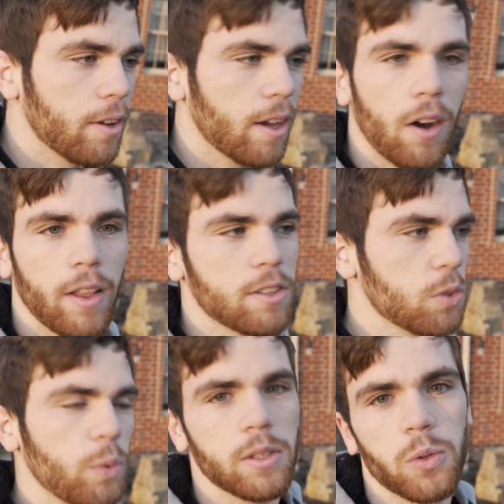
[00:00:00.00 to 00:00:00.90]
you're like, oh, that's a
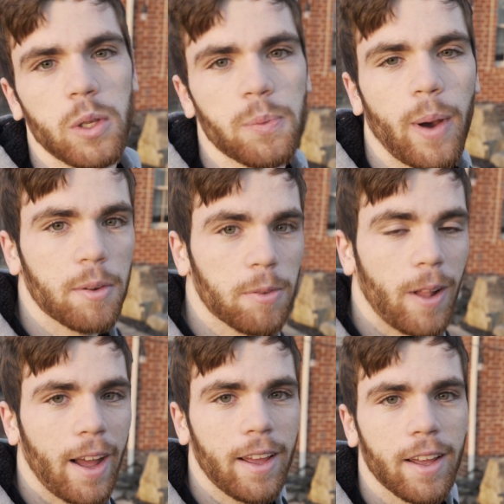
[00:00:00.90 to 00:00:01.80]
sweet, sweet spot to
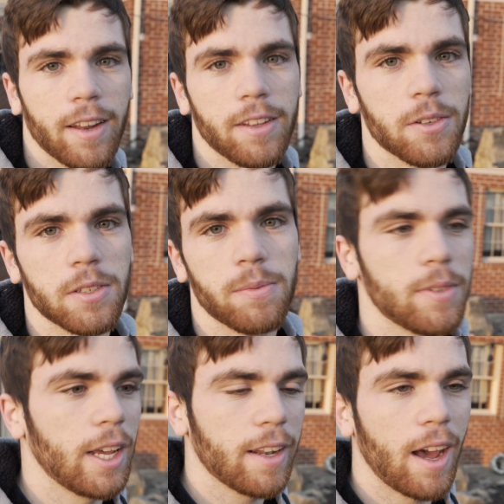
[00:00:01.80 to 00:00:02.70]
fly, and you just
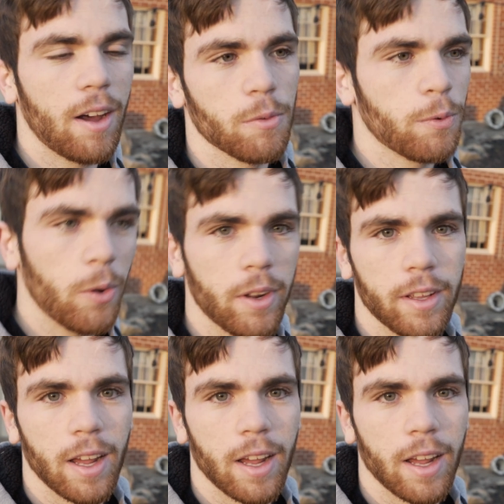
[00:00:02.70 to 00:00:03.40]
take it out, unfold it.